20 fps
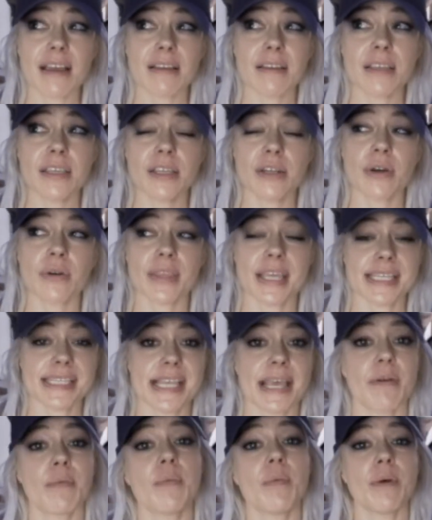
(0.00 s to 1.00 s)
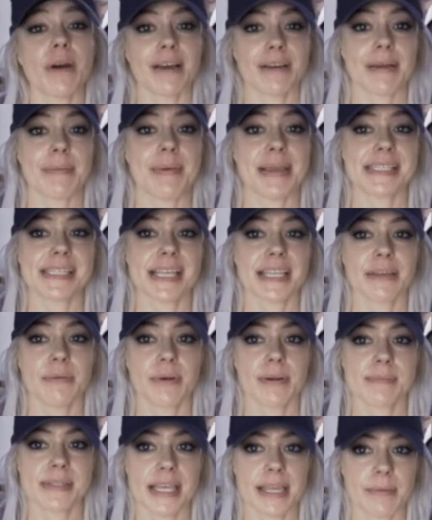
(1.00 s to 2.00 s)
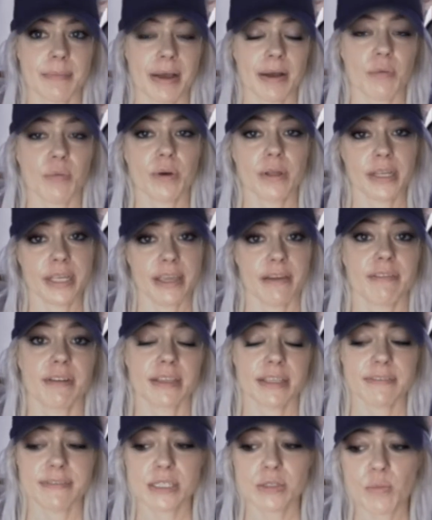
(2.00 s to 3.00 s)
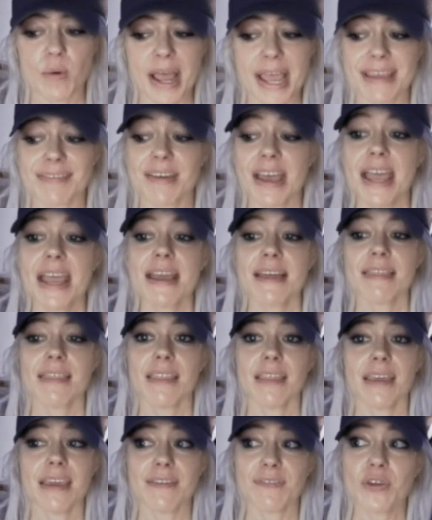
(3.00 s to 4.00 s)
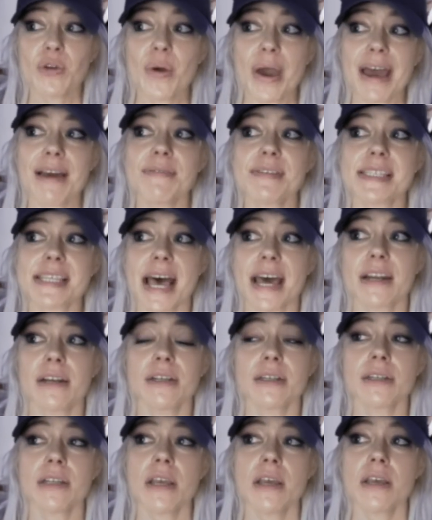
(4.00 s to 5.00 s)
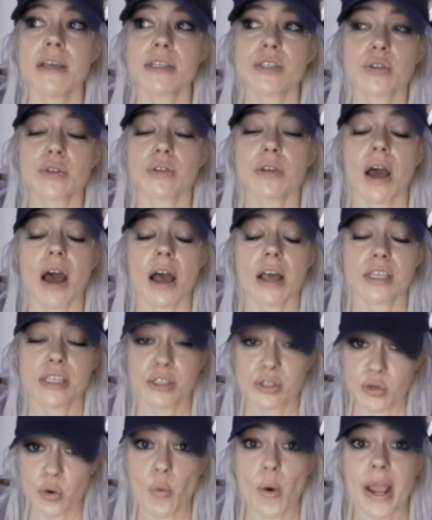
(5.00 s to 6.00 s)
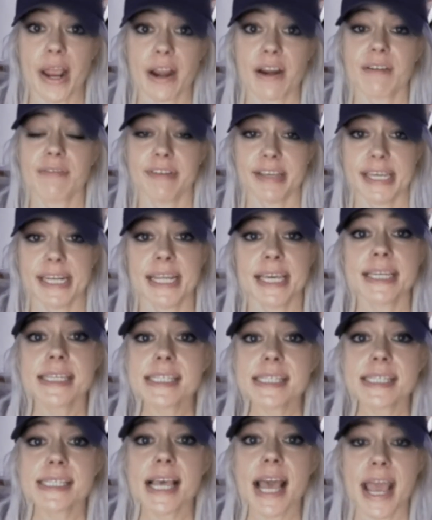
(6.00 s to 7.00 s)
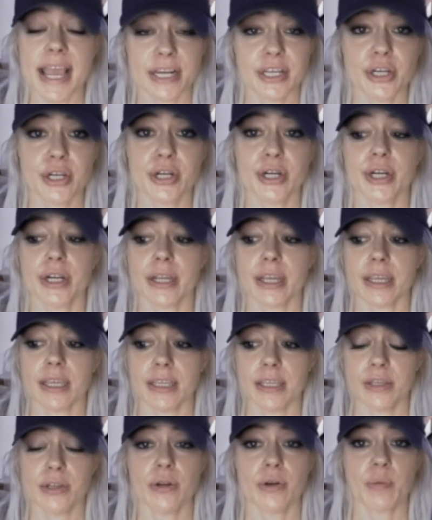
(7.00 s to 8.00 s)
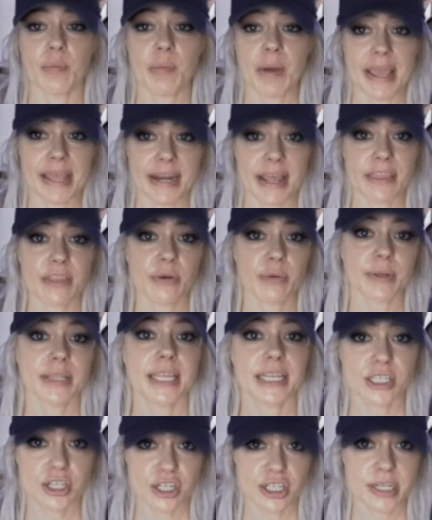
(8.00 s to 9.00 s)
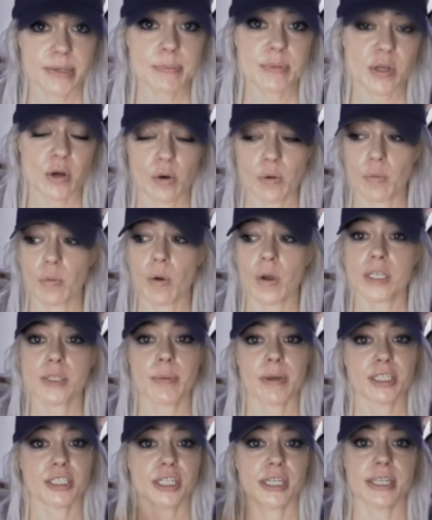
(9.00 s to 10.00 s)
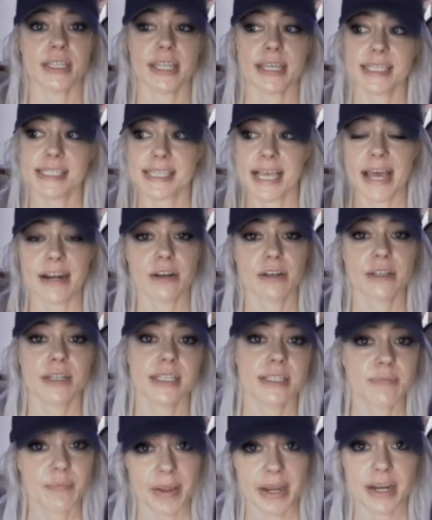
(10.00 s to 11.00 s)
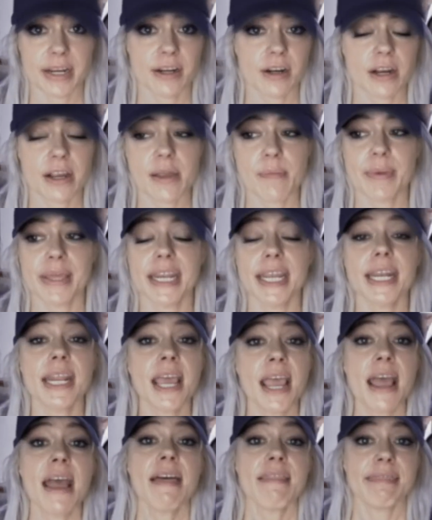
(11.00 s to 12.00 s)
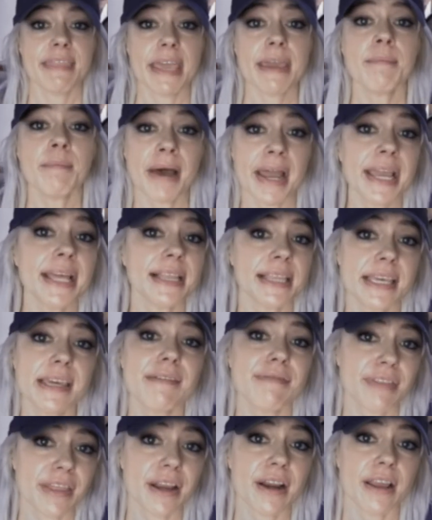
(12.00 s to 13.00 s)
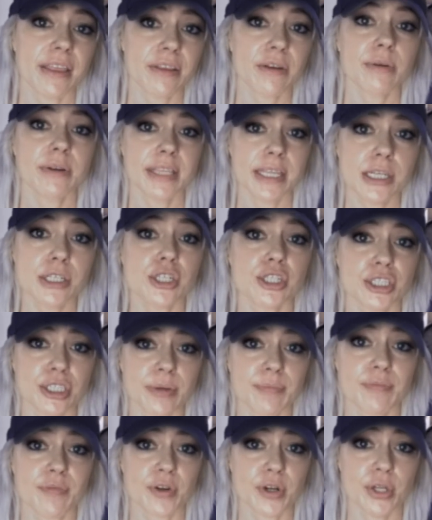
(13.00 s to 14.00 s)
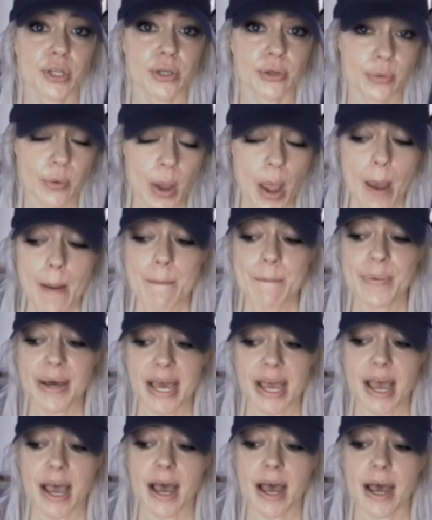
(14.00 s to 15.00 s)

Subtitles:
you know, they say, basically what I'm saying about, will he ever leave his wife? If you have Saturn square Venus and you're, you know, in other relationships, or especially like Saturn is married or committed, they might leave their other relationship for you. But